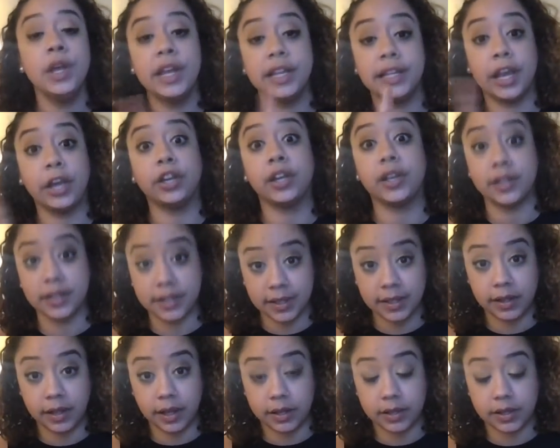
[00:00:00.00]
Now you're going to
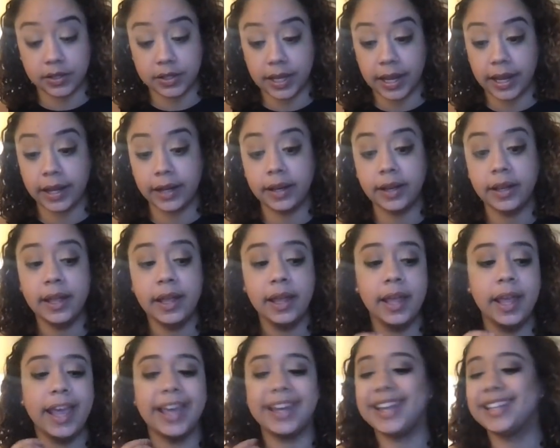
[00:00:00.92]
see the other side.
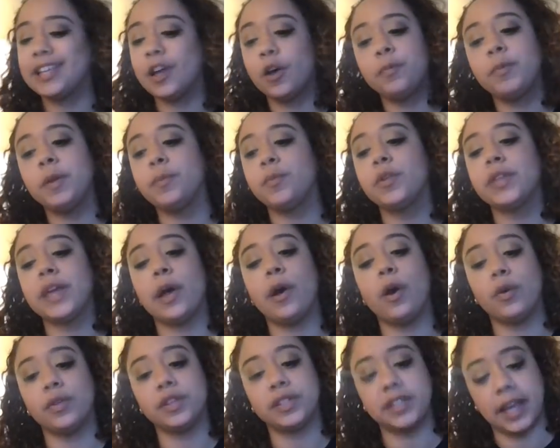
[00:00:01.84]
And I tell people that
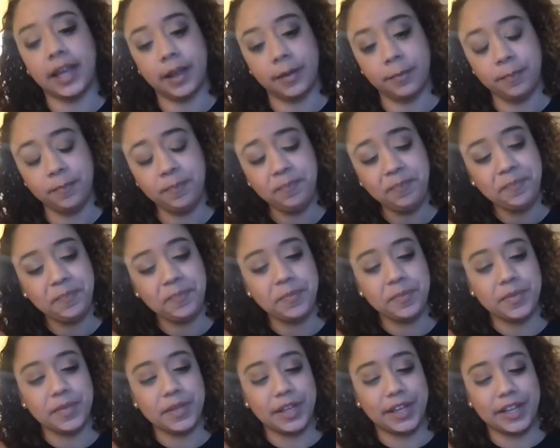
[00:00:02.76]
all the time
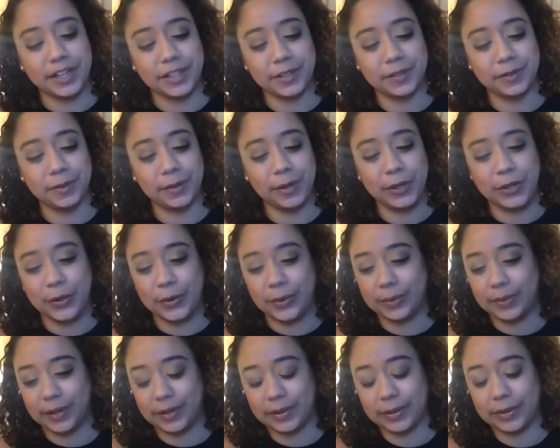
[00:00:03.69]
because, you
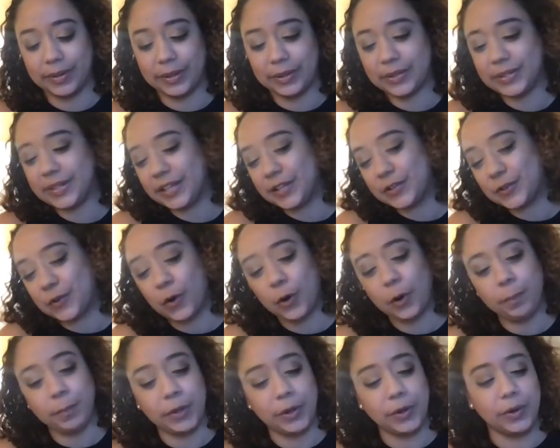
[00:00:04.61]
know, they'll say
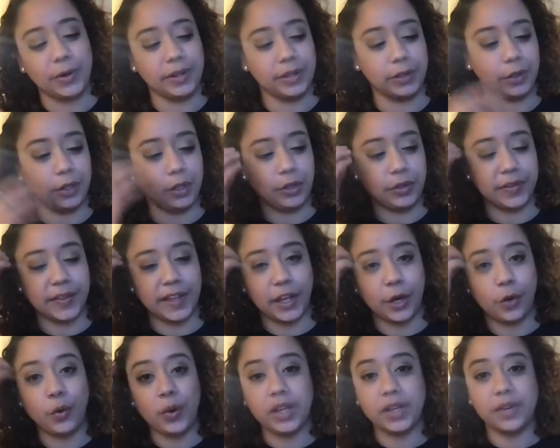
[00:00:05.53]
Scorpio and you think
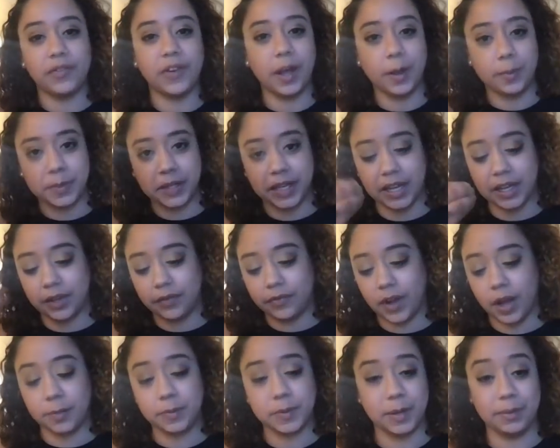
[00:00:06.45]
Queen of Cups, King of
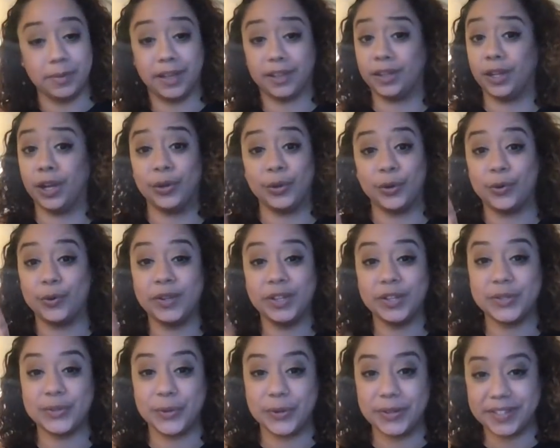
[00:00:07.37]
Cups. I'm like, no, Queen
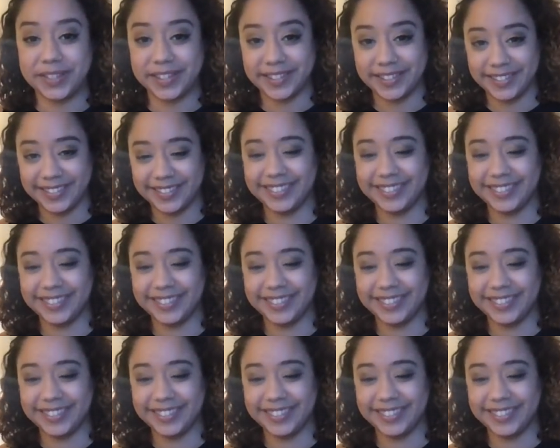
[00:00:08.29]
of Swords.